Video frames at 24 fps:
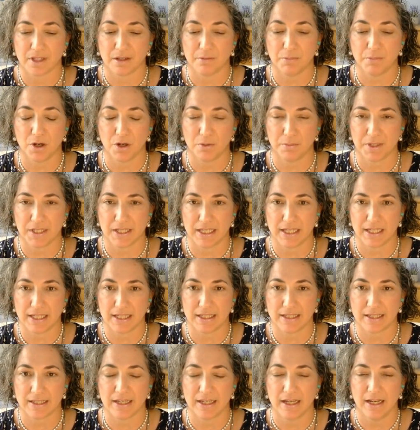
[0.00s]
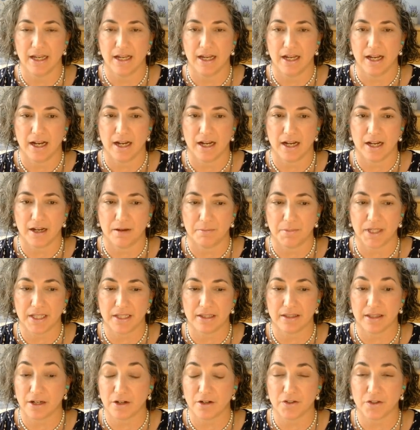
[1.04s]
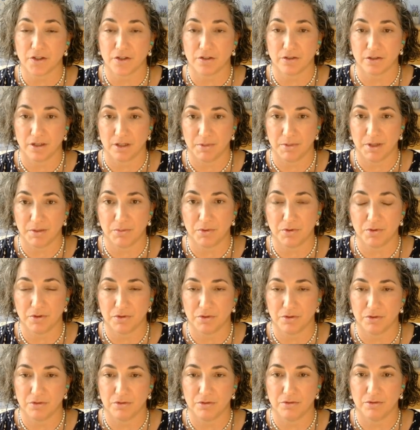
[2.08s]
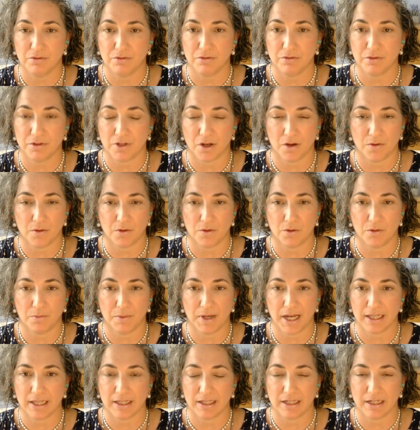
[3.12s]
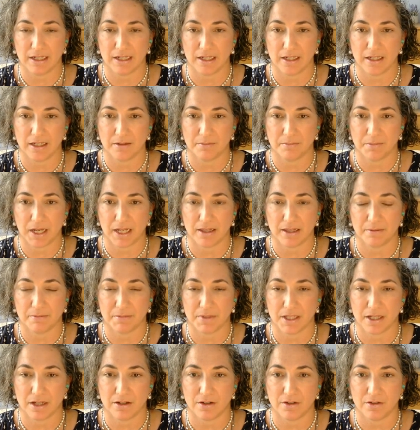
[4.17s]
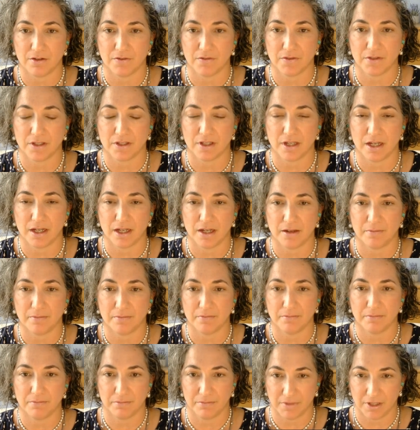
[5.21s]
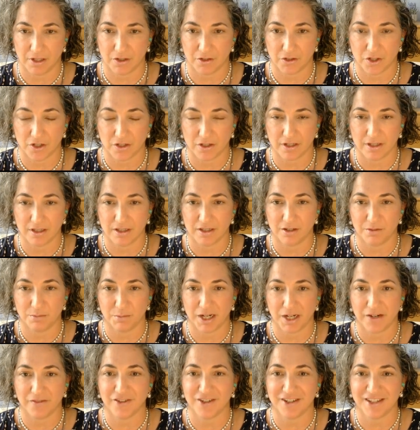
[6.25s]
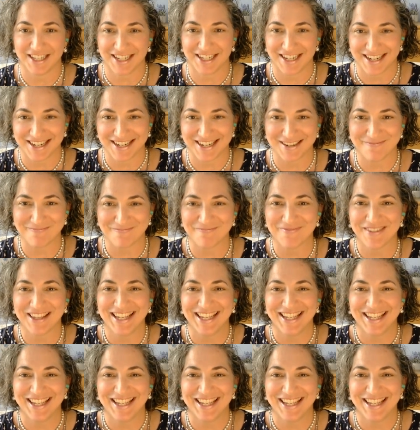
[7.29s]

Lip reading: purposes. But there are certainly people who go paddling by themselves. They're just a little braver than I am.